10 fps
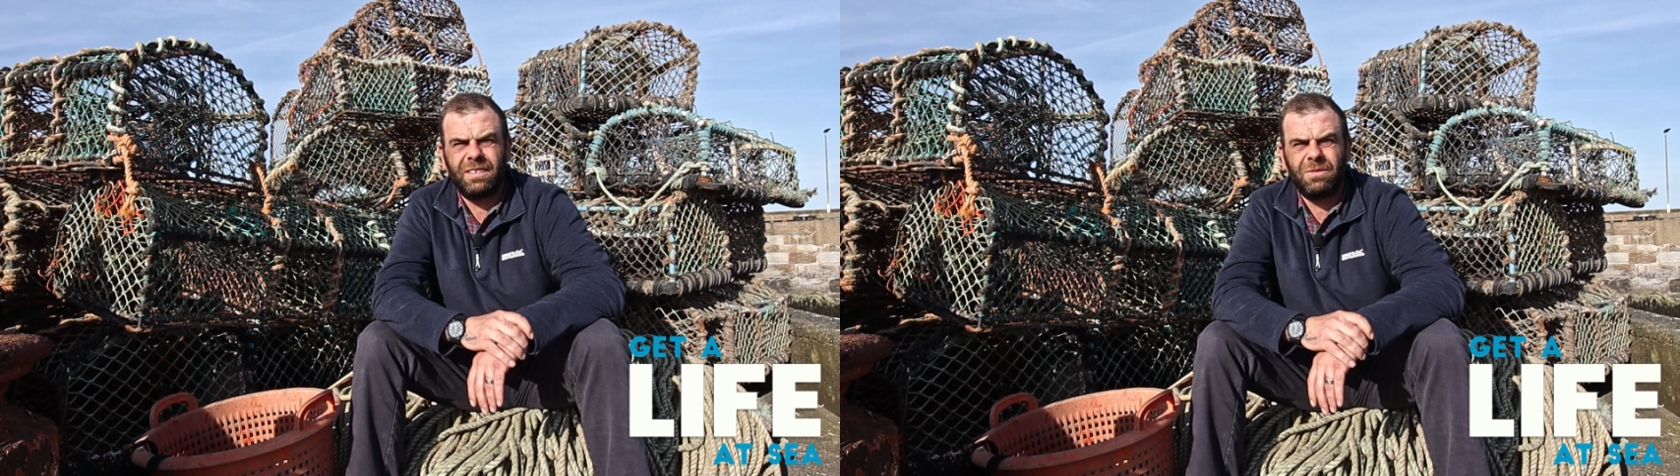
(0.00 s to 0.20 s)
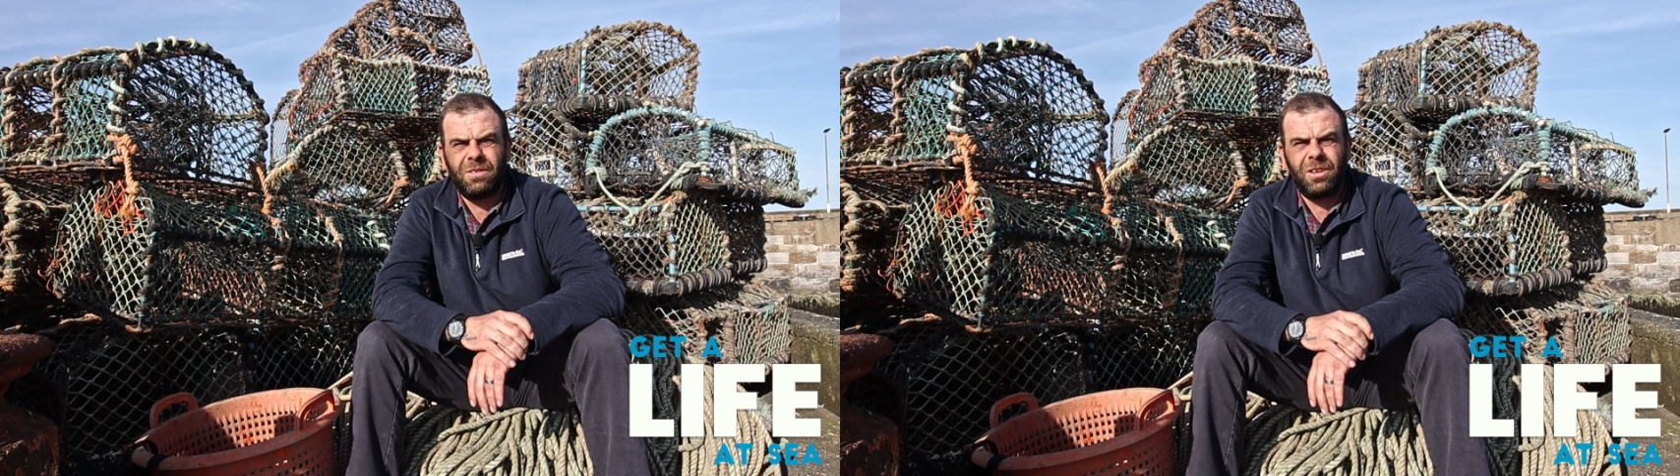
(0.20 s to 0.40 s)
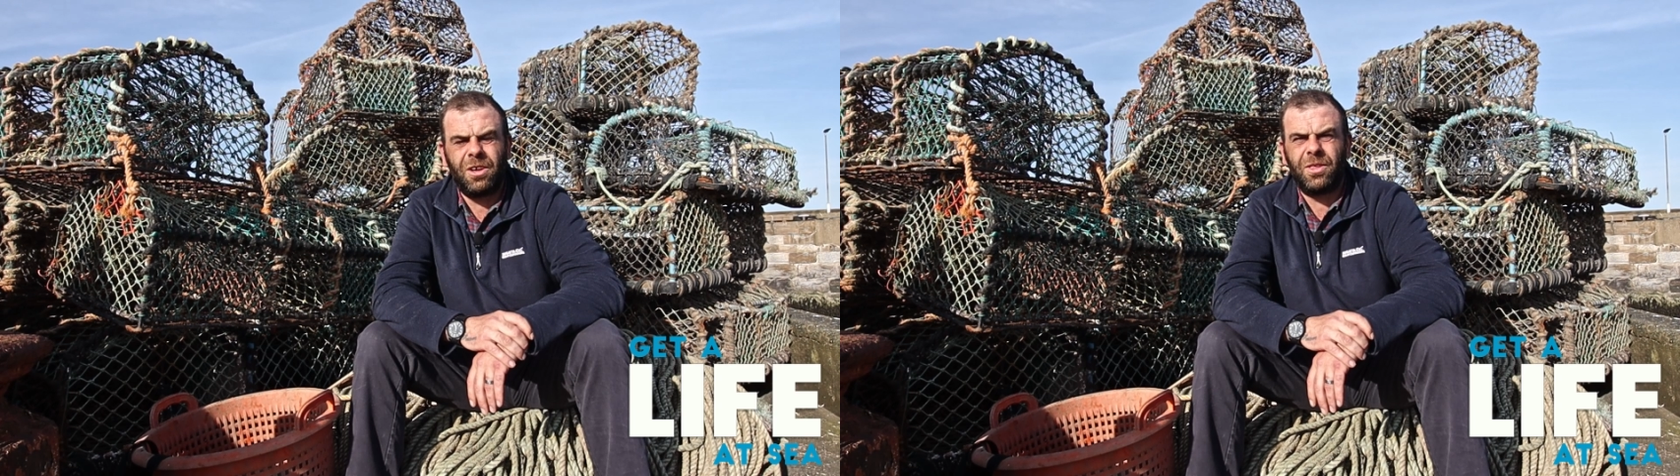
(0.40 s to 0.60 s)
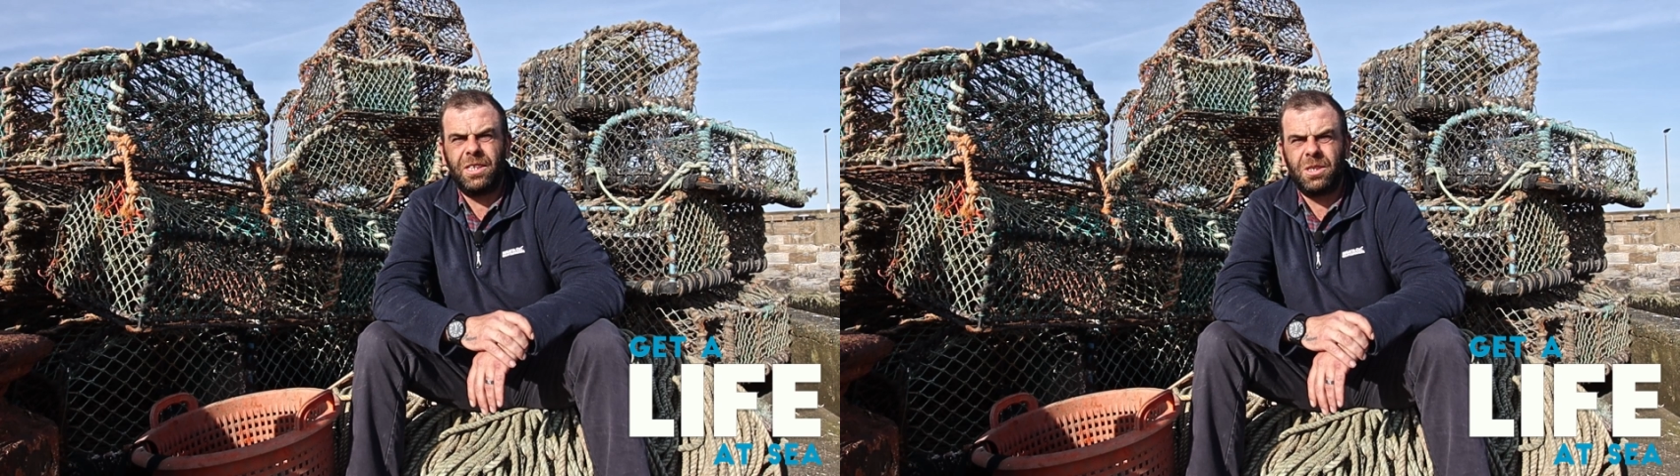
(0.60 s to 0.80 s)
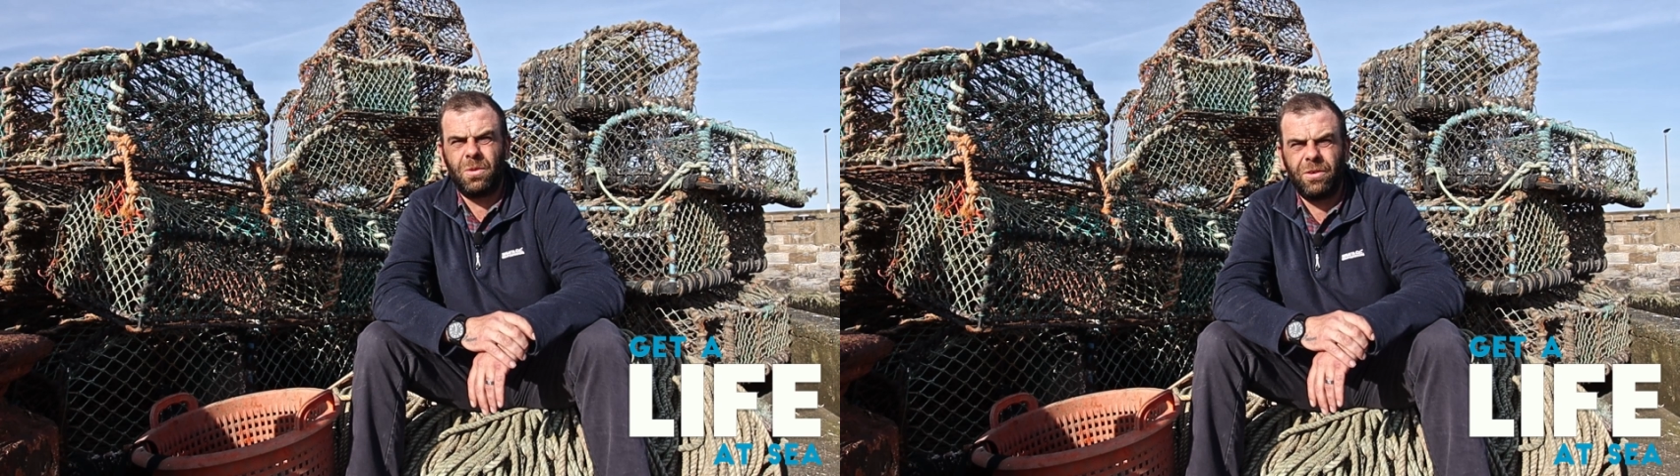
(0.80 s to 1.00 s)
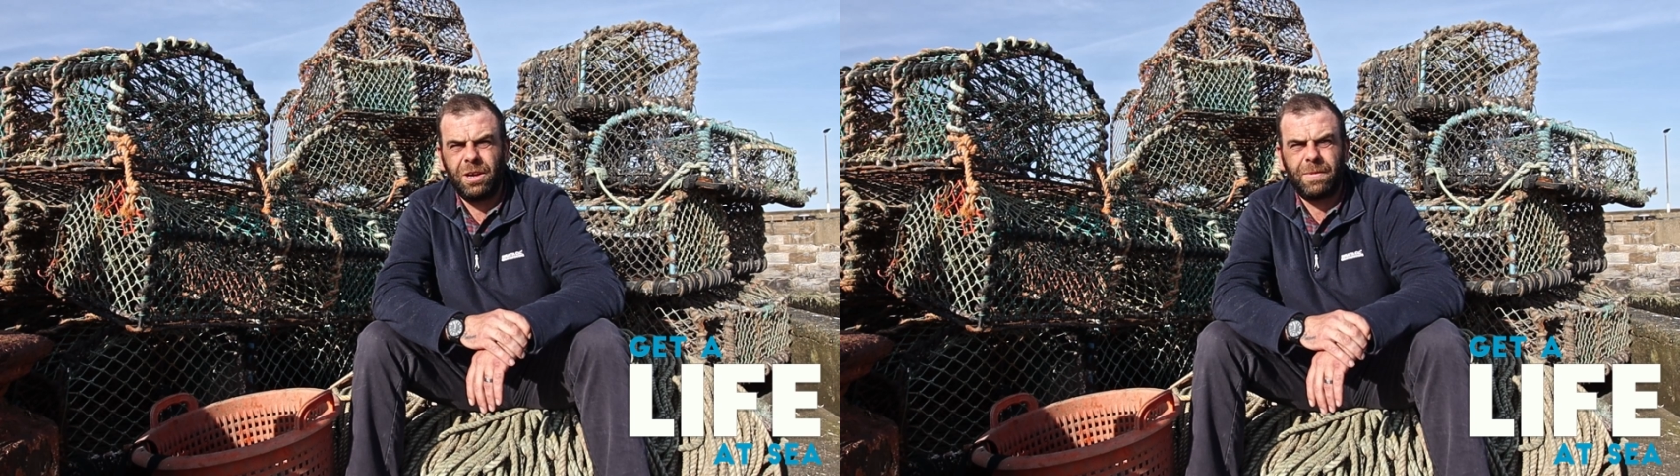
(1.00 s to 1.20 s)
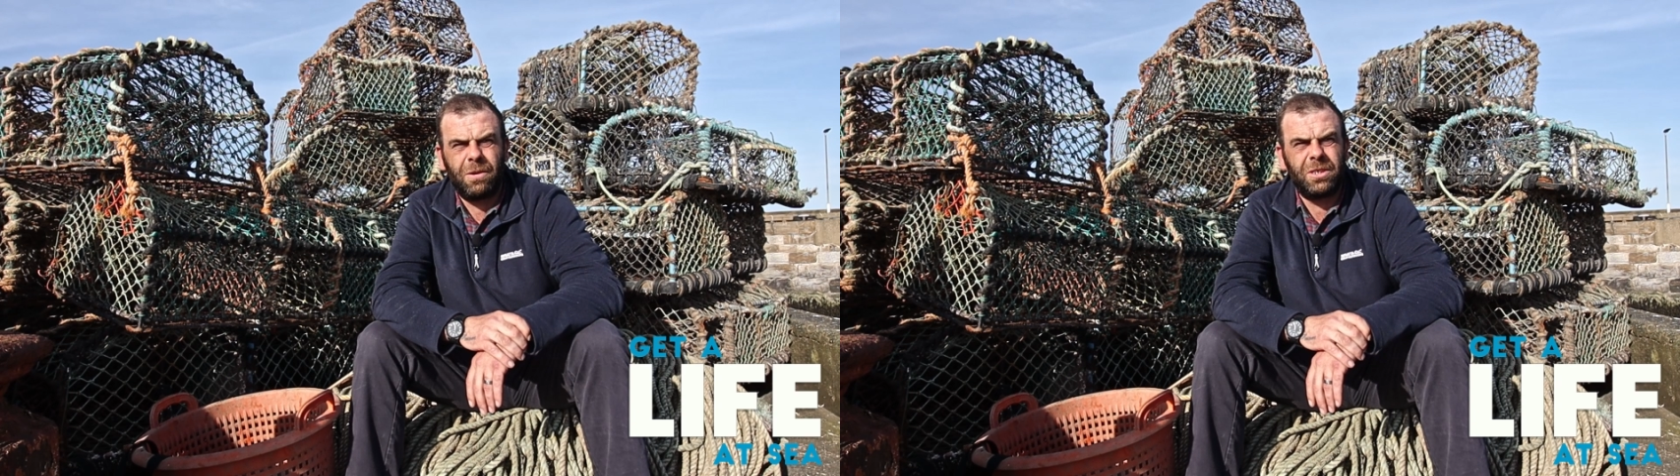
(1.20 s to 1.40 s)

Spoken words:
We've got nothing to worry about.